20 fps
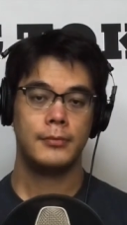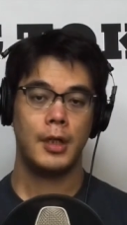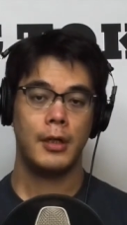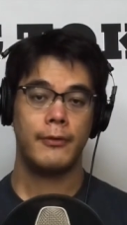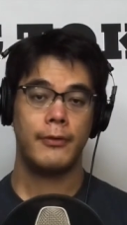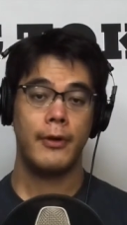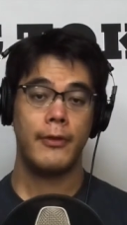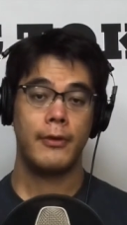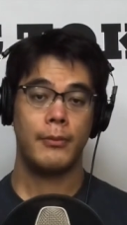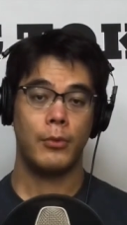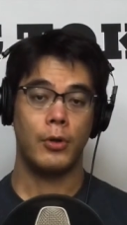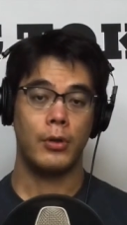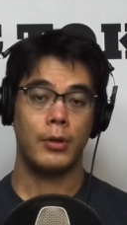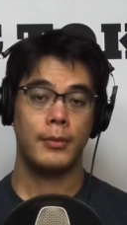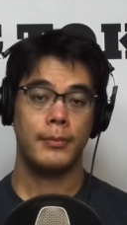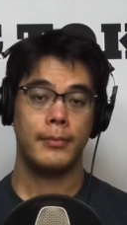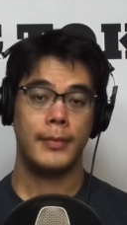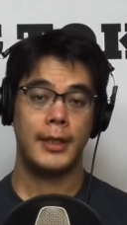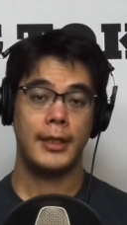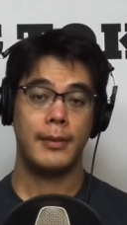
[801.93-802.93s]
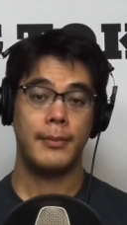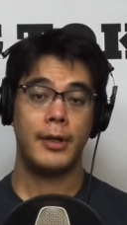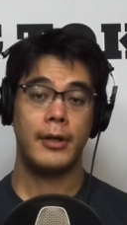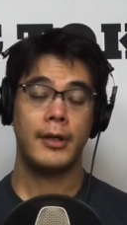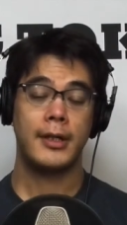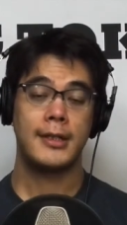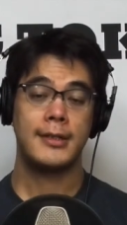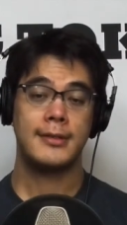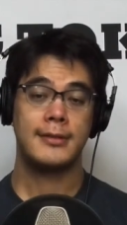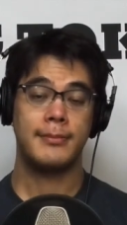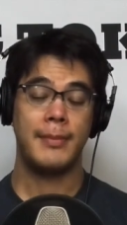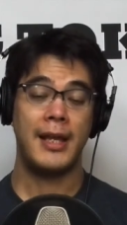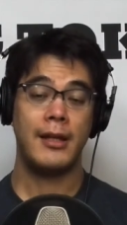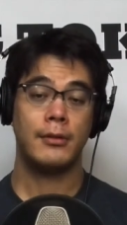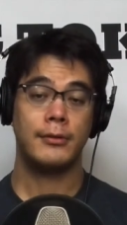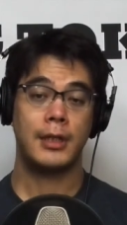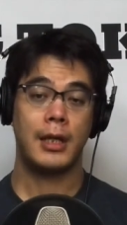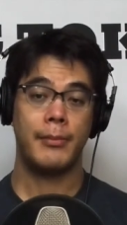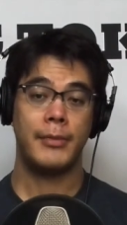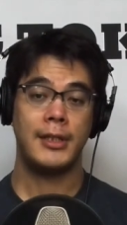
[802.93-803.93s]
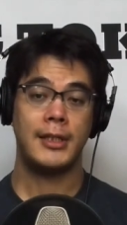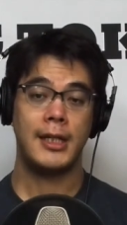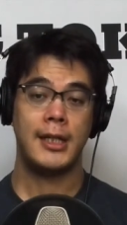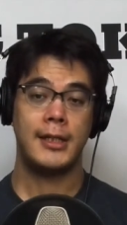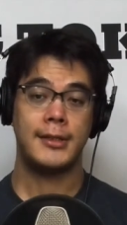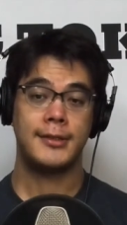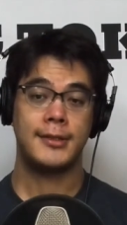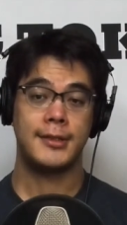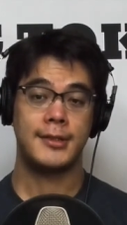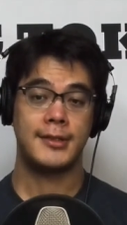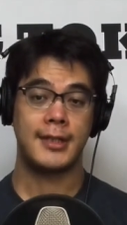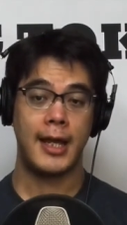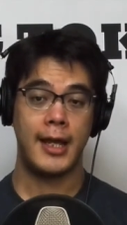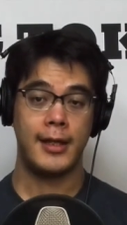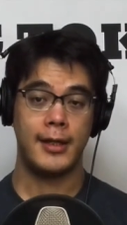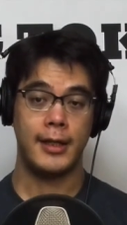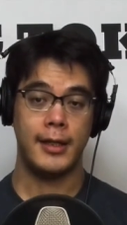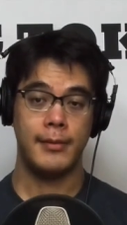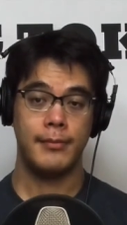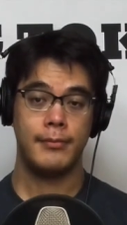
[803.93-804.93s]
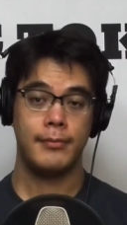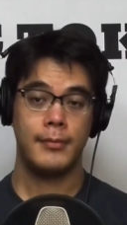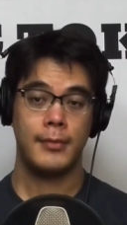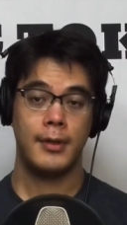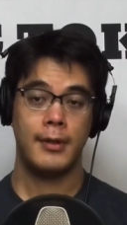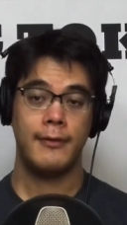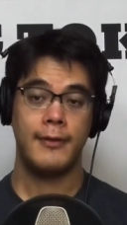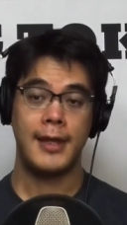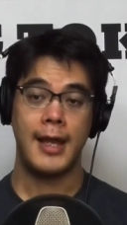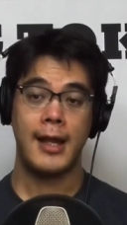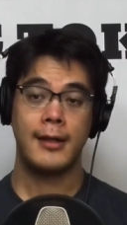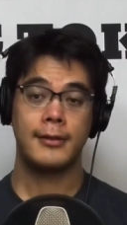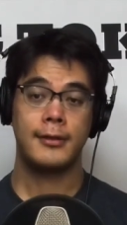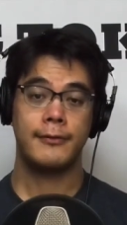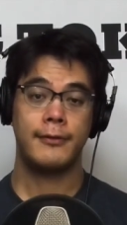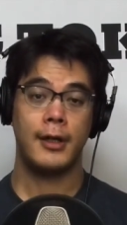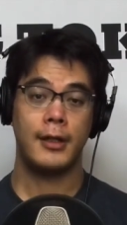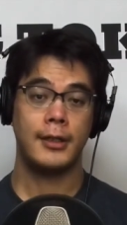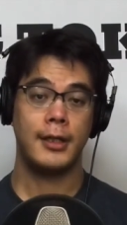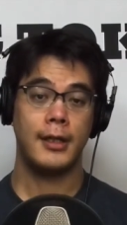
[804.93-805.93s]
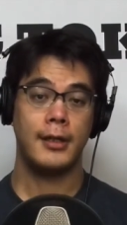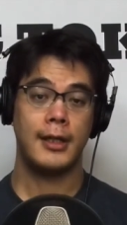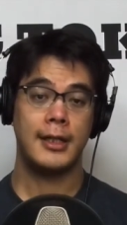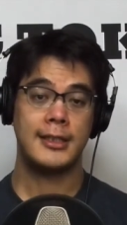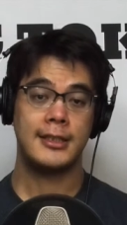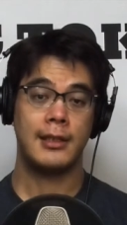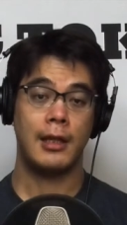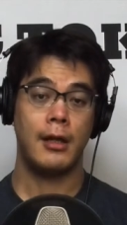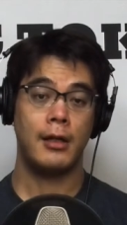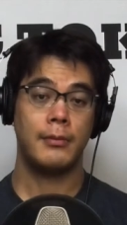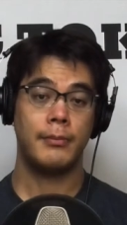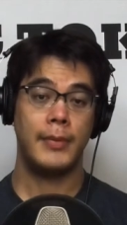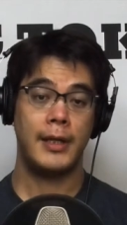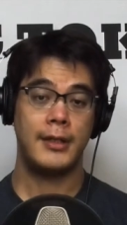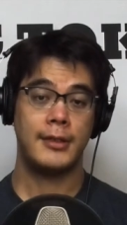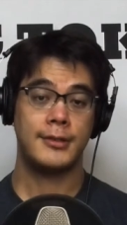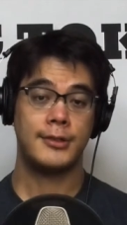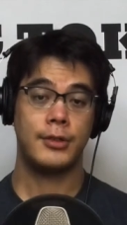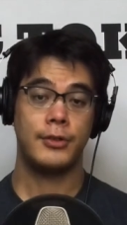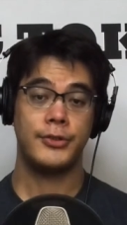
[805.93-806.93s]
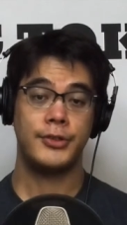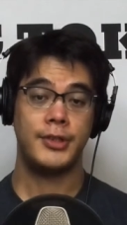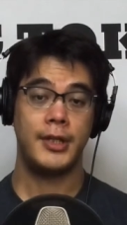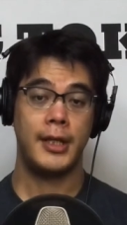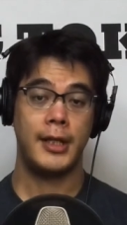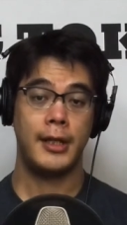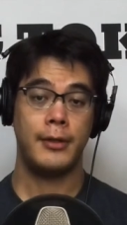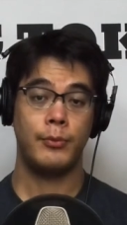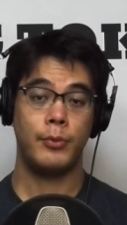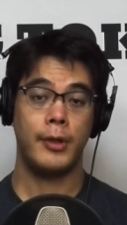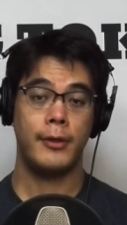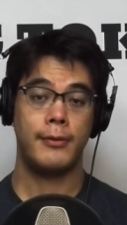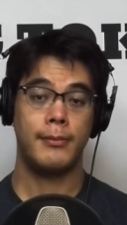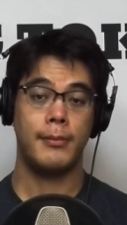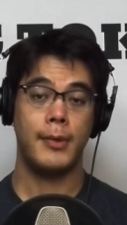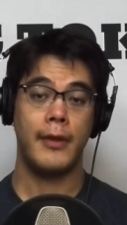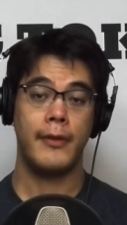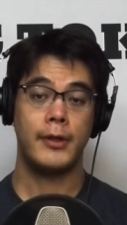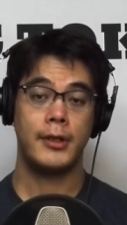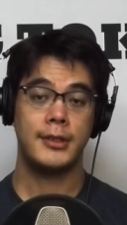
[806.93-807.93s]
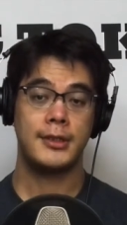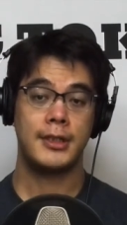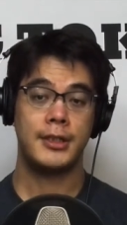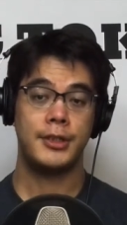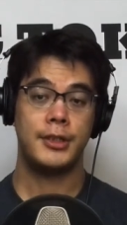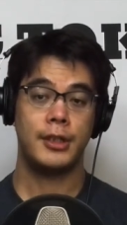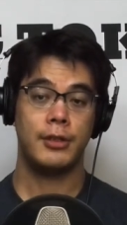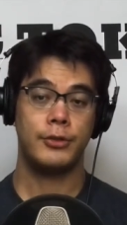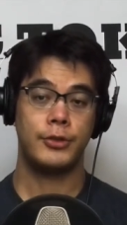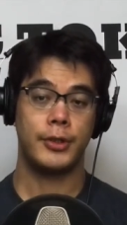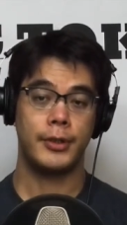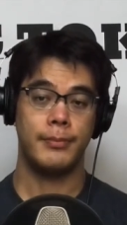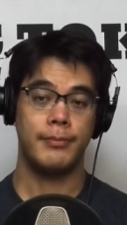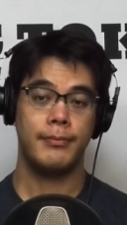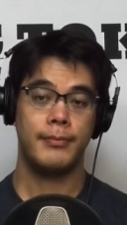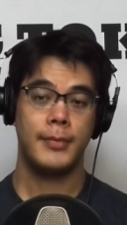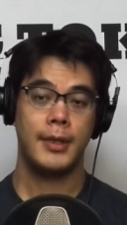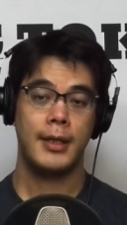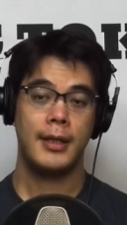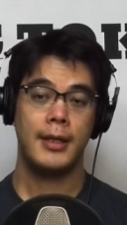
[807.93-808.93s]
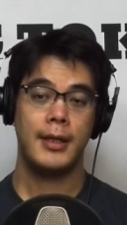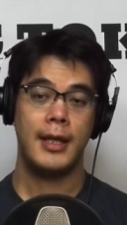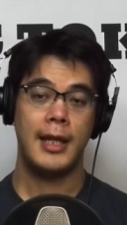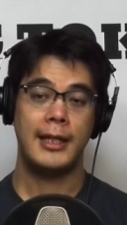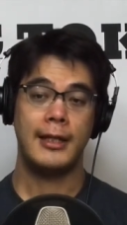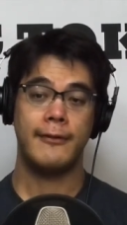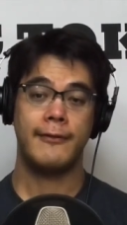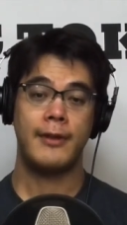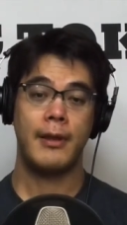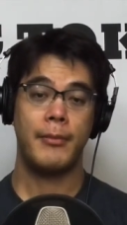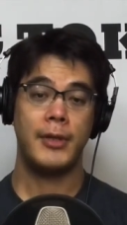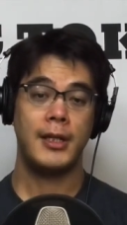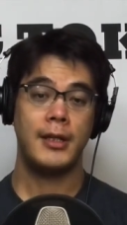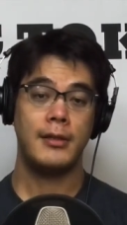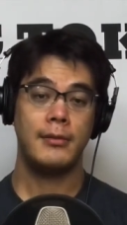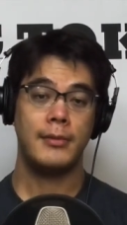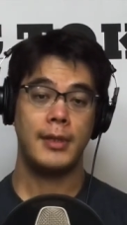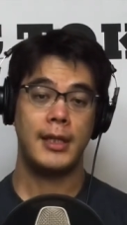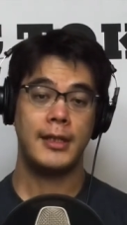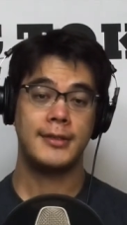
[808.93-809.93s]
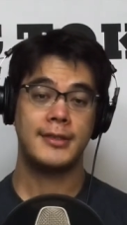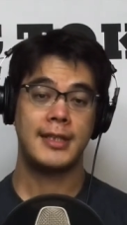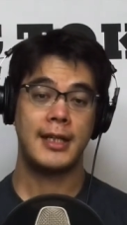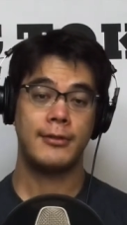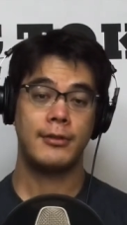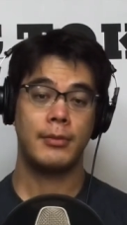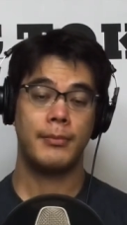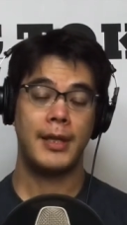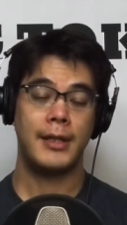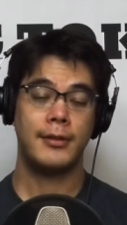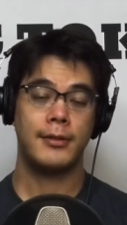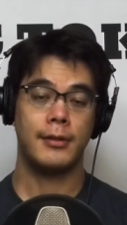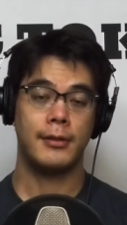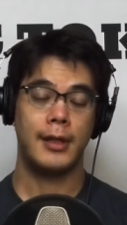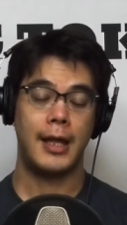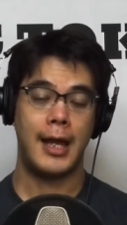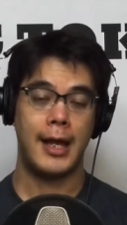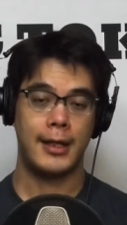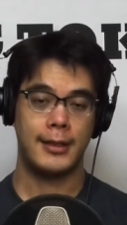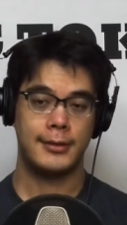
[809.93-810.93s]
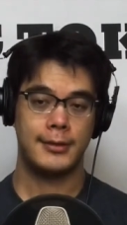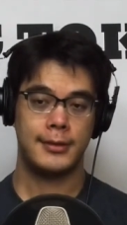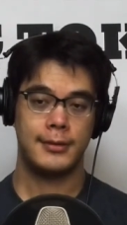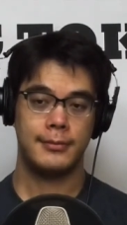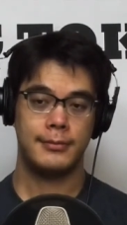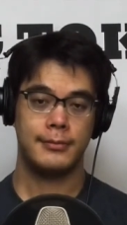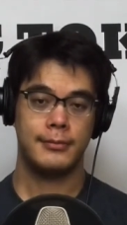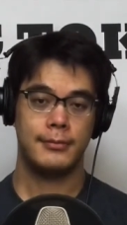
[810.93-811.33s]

Furthermore, in America's male dominated society, the act of hugging has long been associated with mothers and children, an effeminate and sentimental act.